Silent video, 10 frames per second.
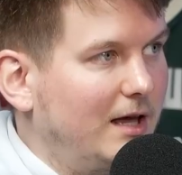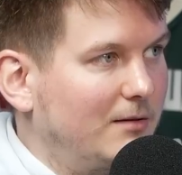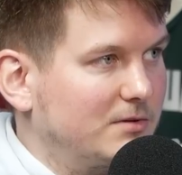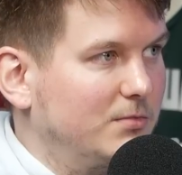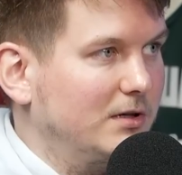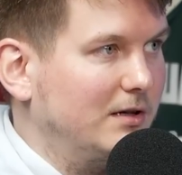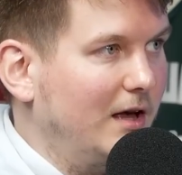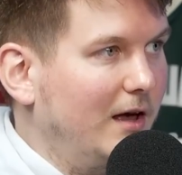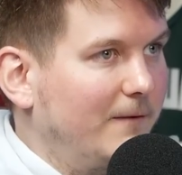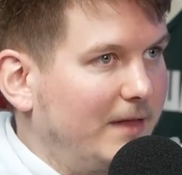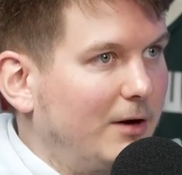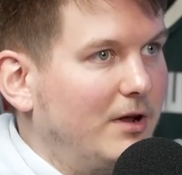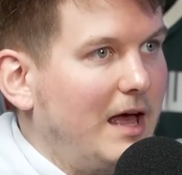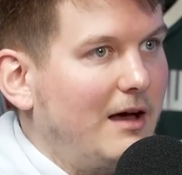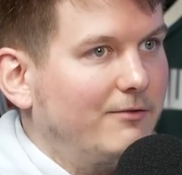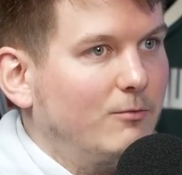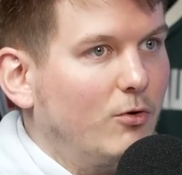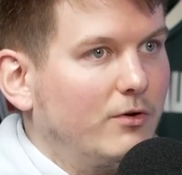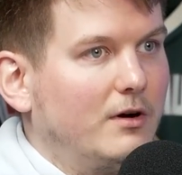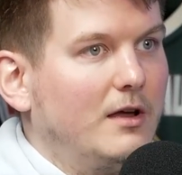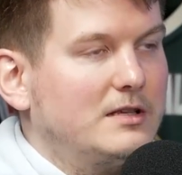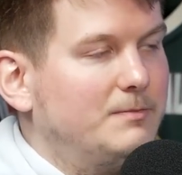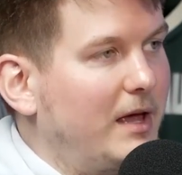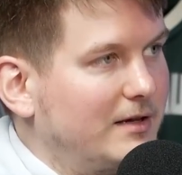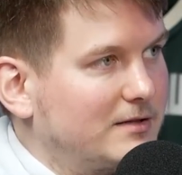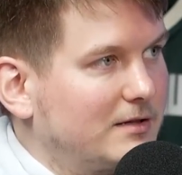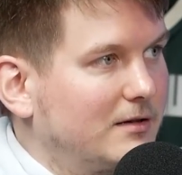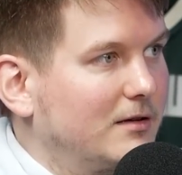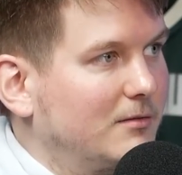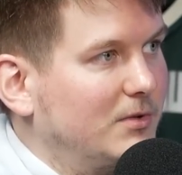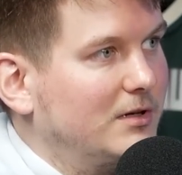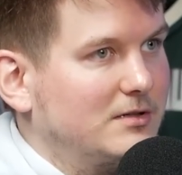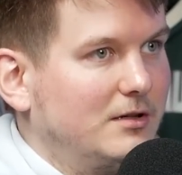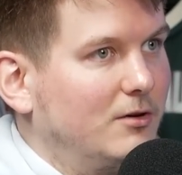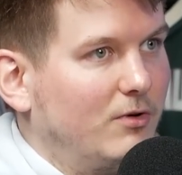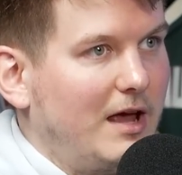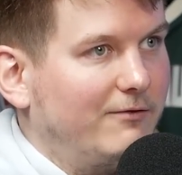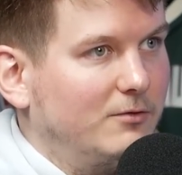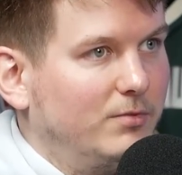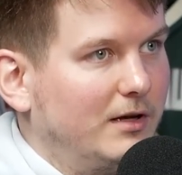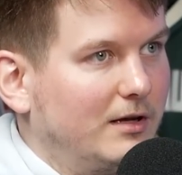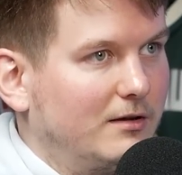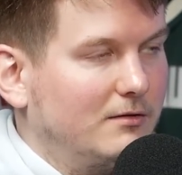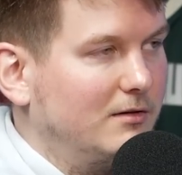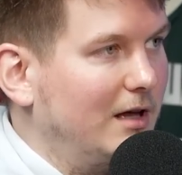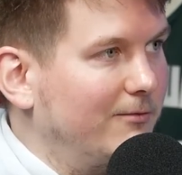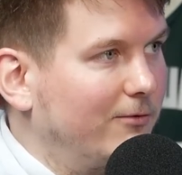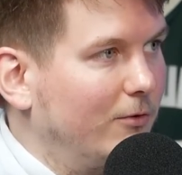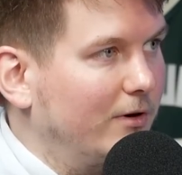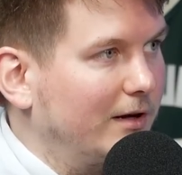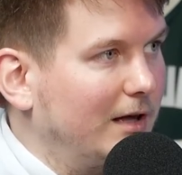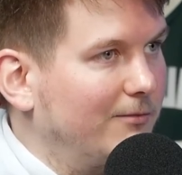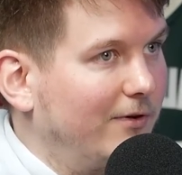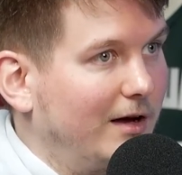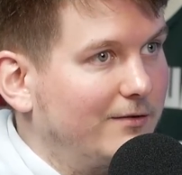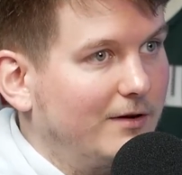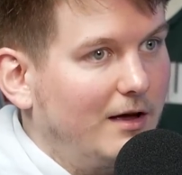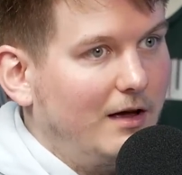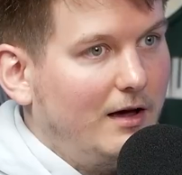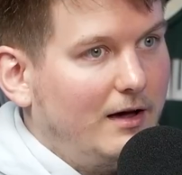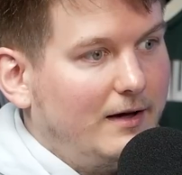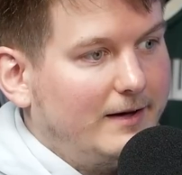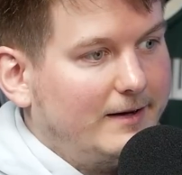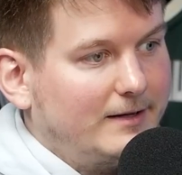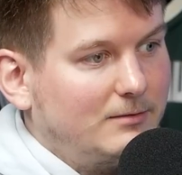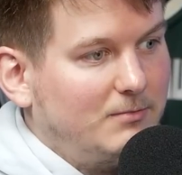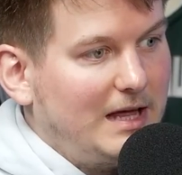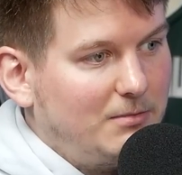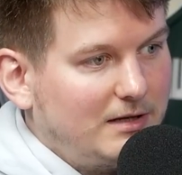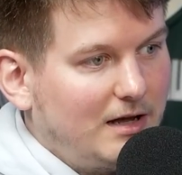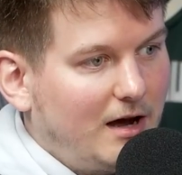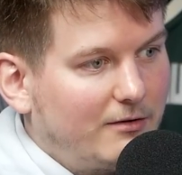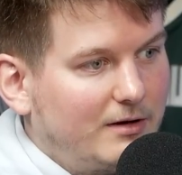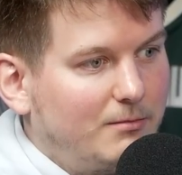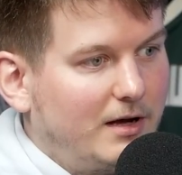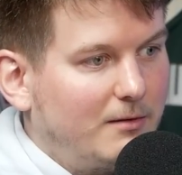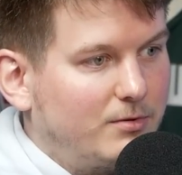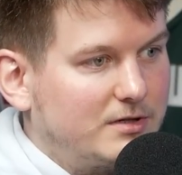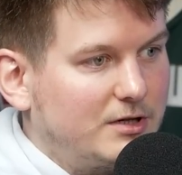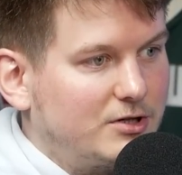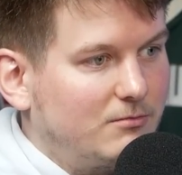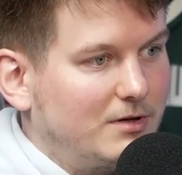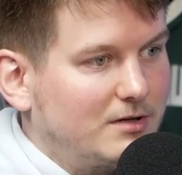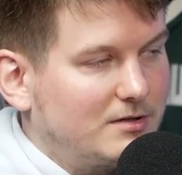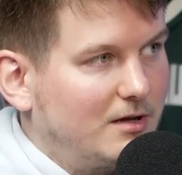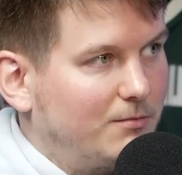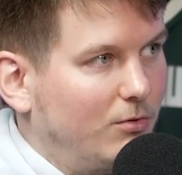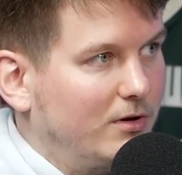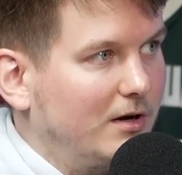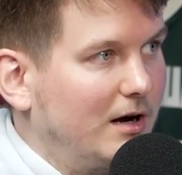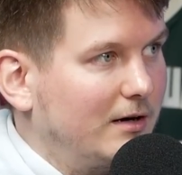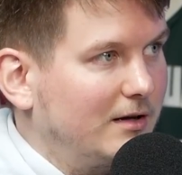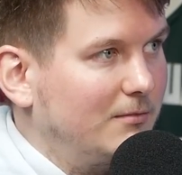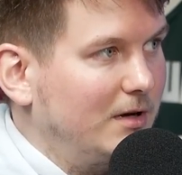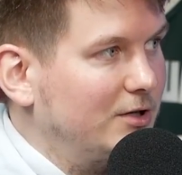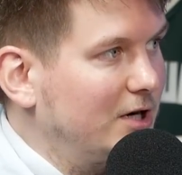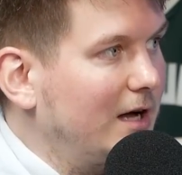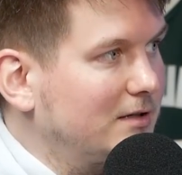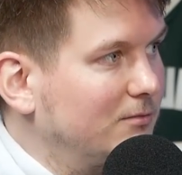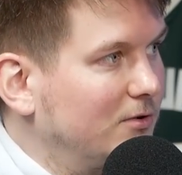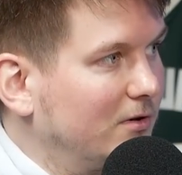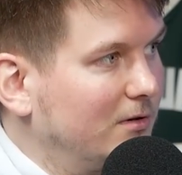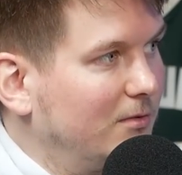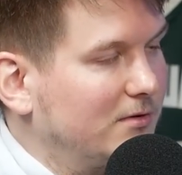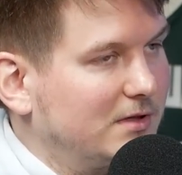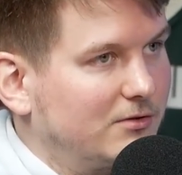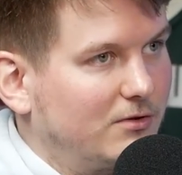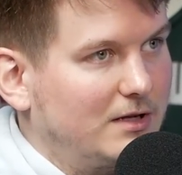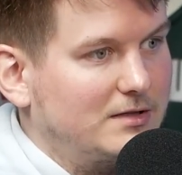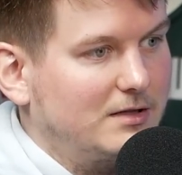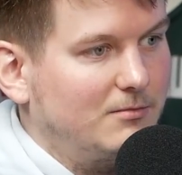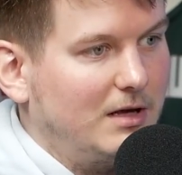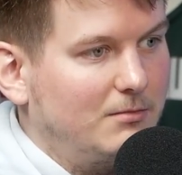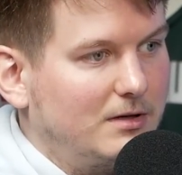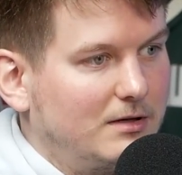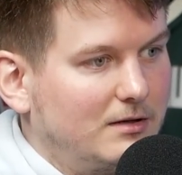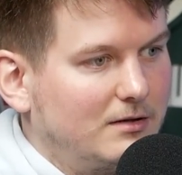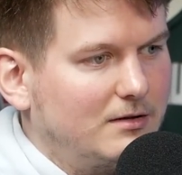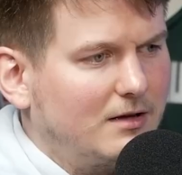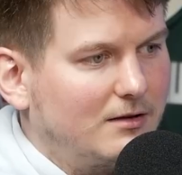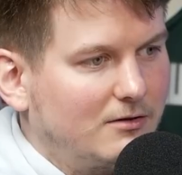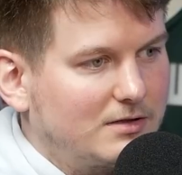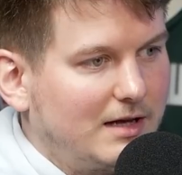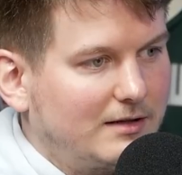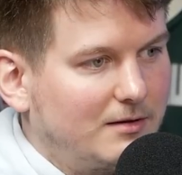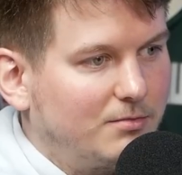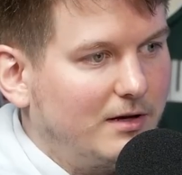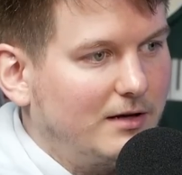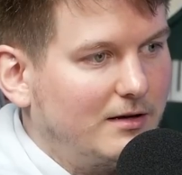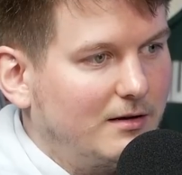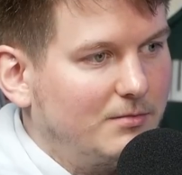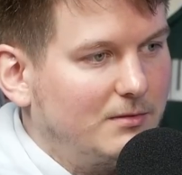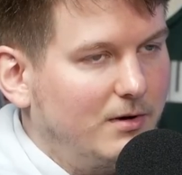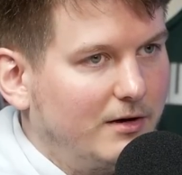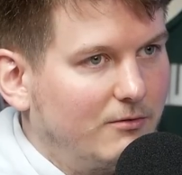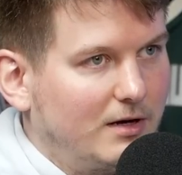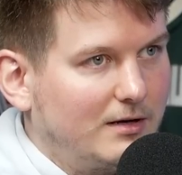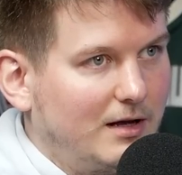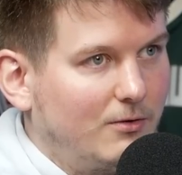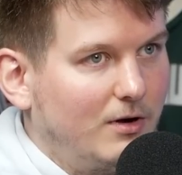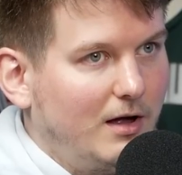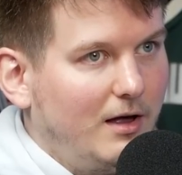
games, but now they have more space because they don't have to play Game 4 and Game 5. And maybe they are in a better position because their point guard can make shots. I'm talking about Satoransky. Maybe it looks like they're playing a bit better right now.